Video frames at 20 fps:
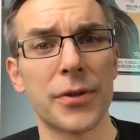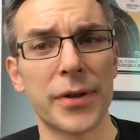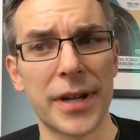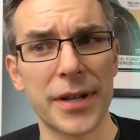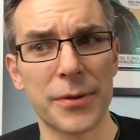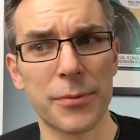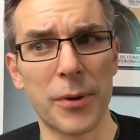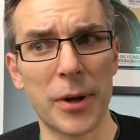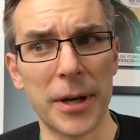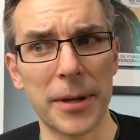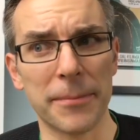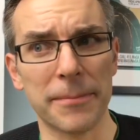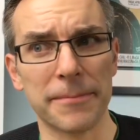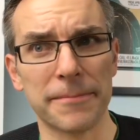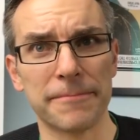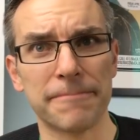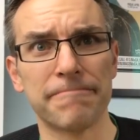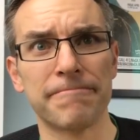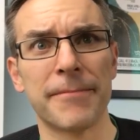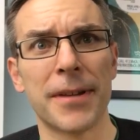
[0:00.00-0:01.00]
So guess what?
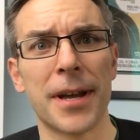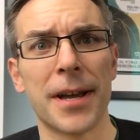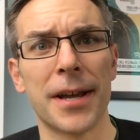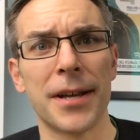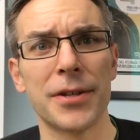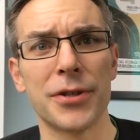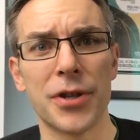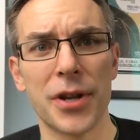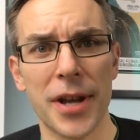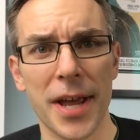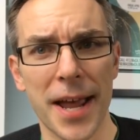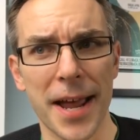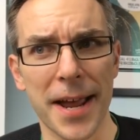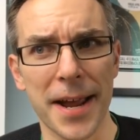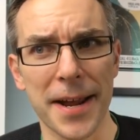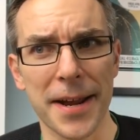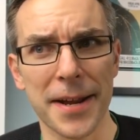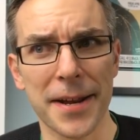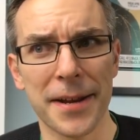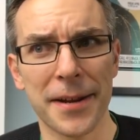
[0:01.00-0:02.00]

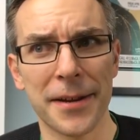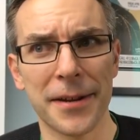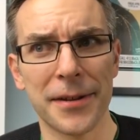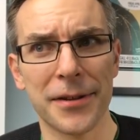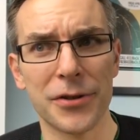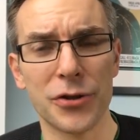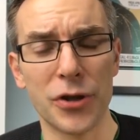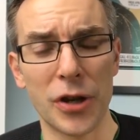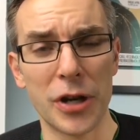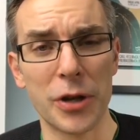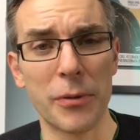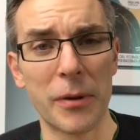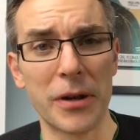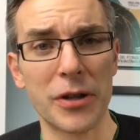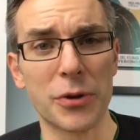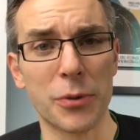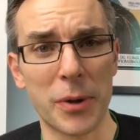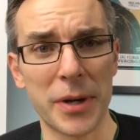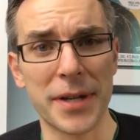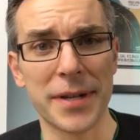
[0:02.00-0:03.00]
Today,
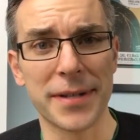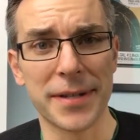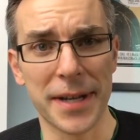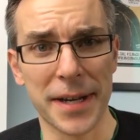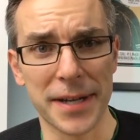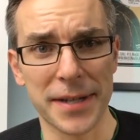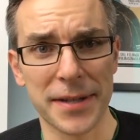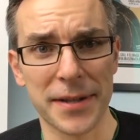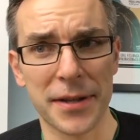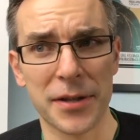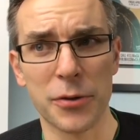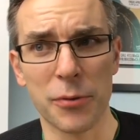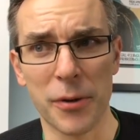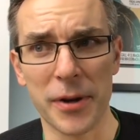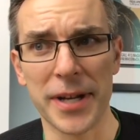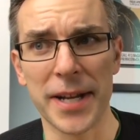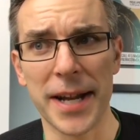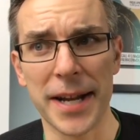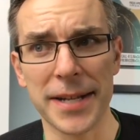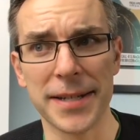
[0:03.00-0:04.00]
January 26th,
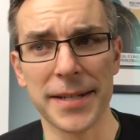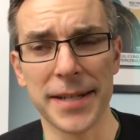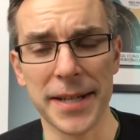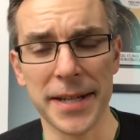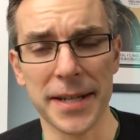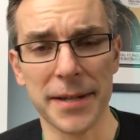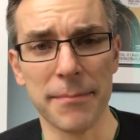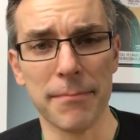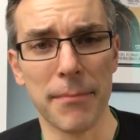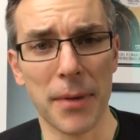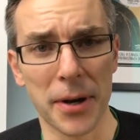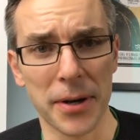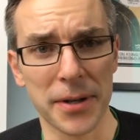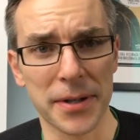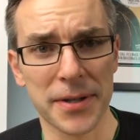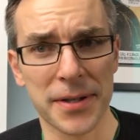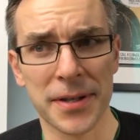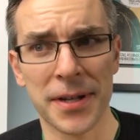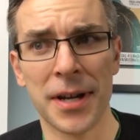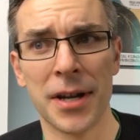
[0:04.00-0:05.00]
2018,
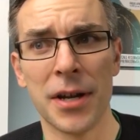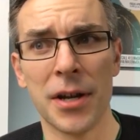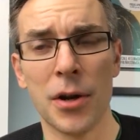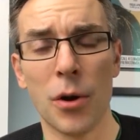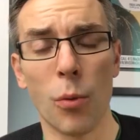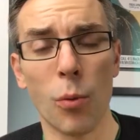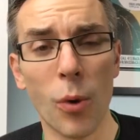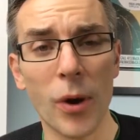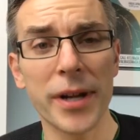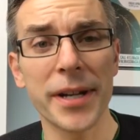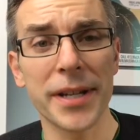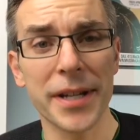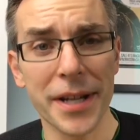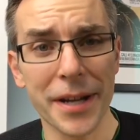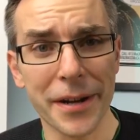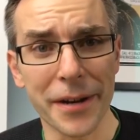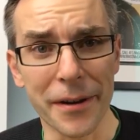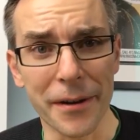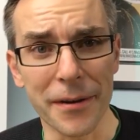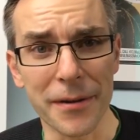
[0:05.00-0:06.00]
marks 1
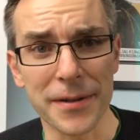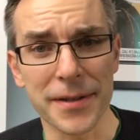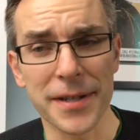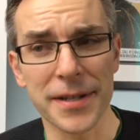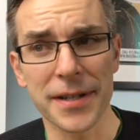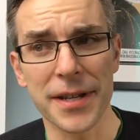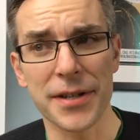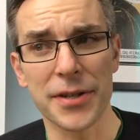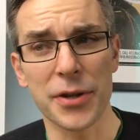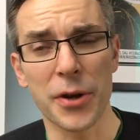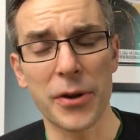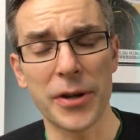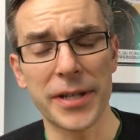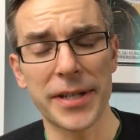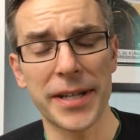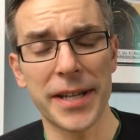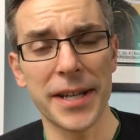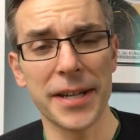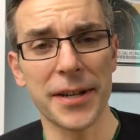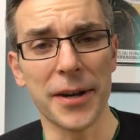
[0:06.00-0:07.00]
year since I
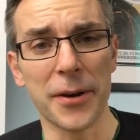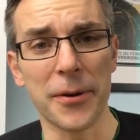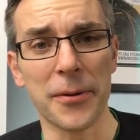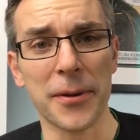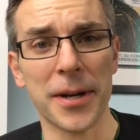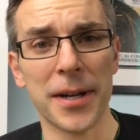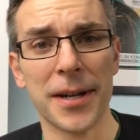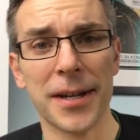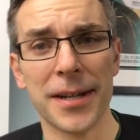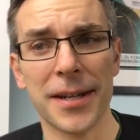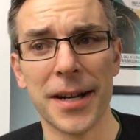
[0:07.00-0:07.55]
started keto.